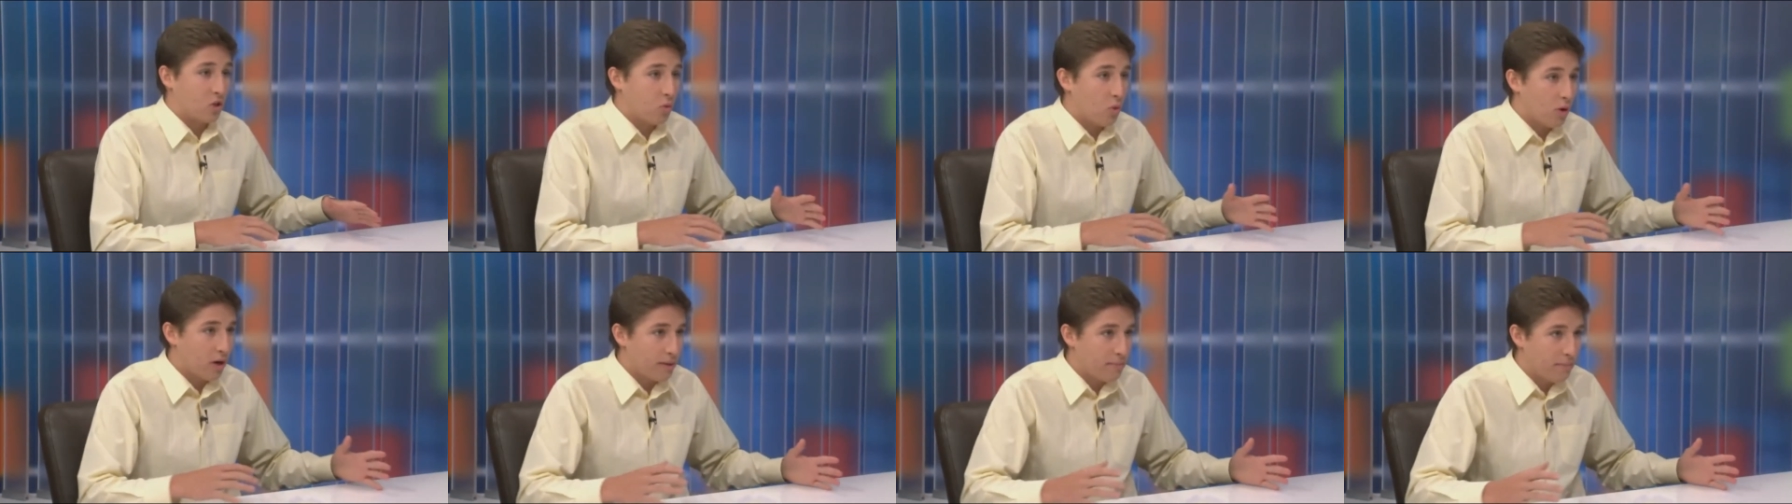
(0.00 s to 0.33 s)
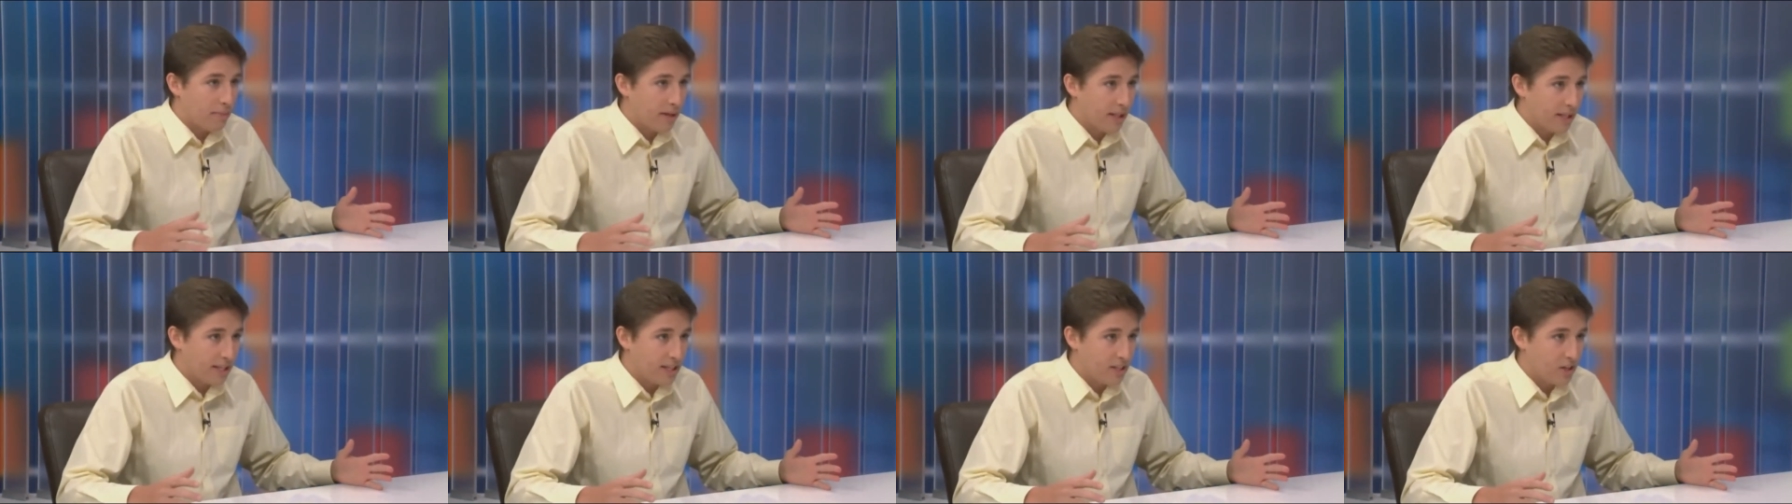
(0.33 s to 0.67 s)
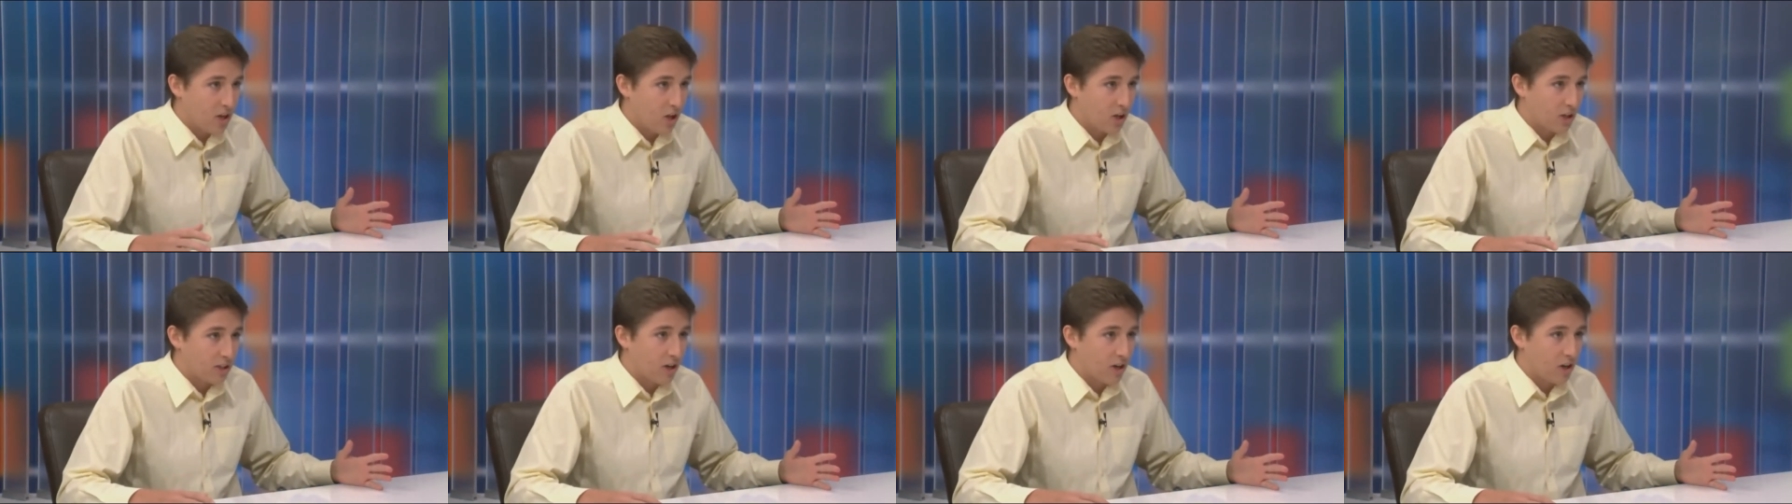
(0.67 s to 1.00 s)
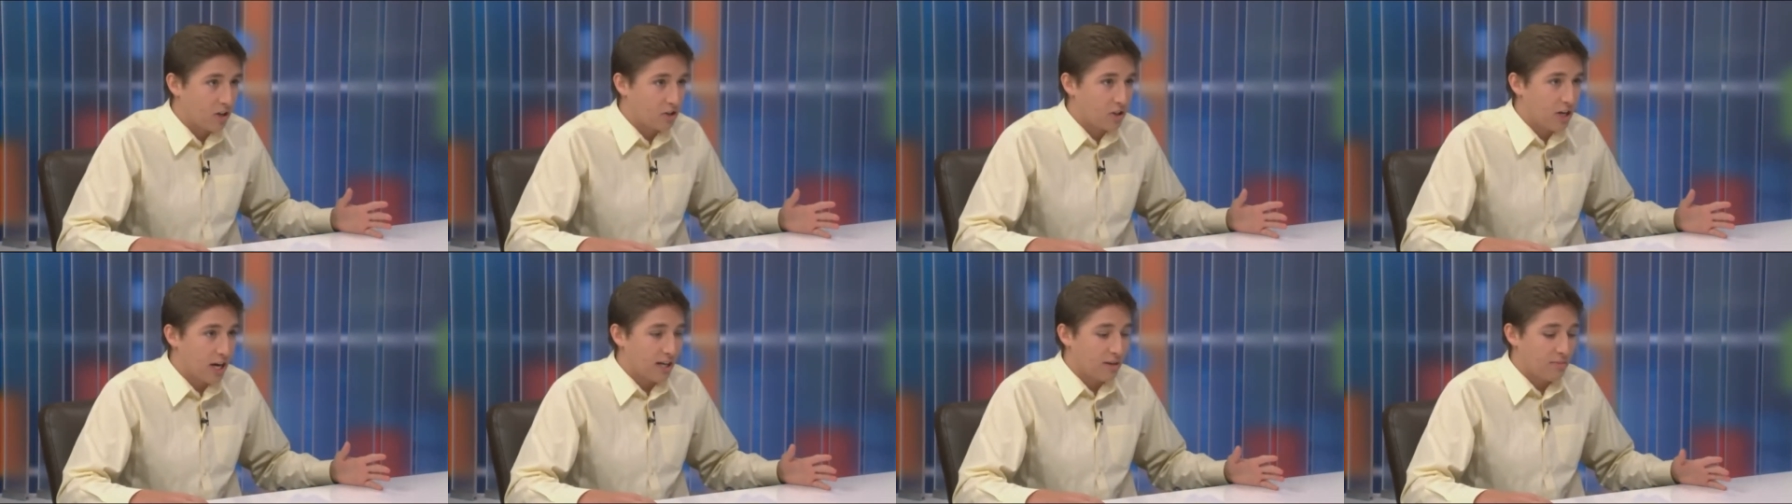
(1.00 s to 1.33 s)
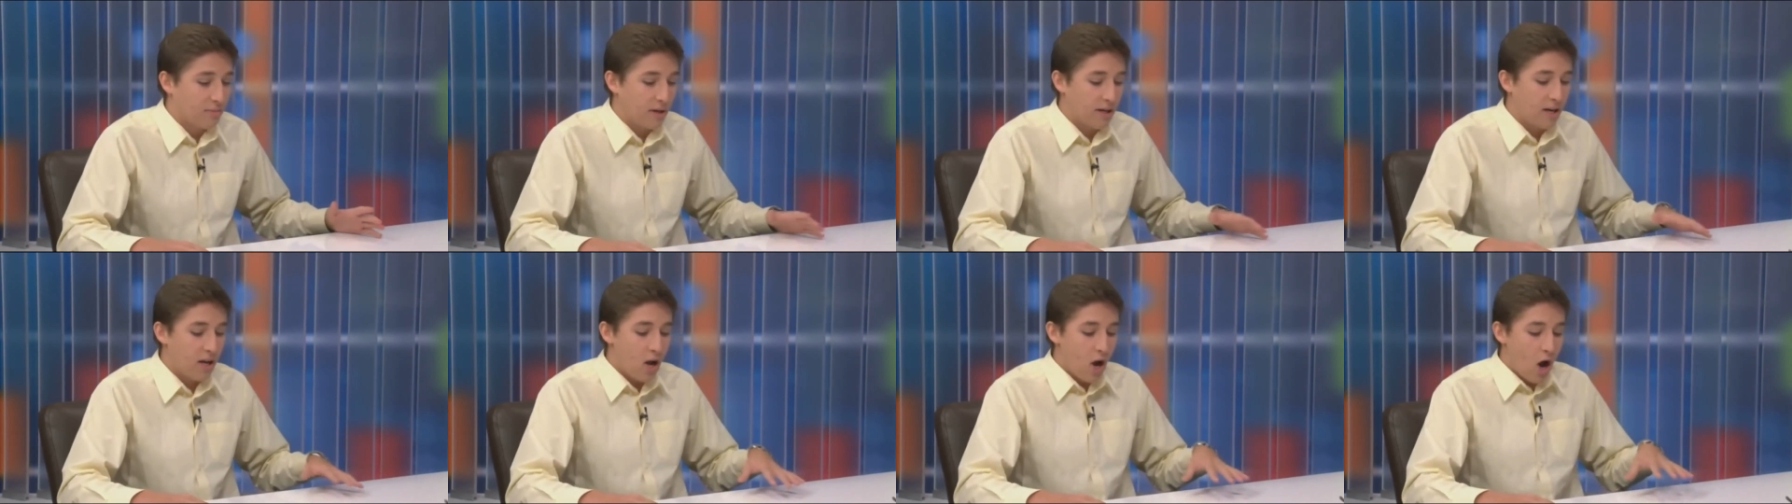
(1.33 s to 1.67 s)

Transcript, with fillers: twenty million dollar contract, but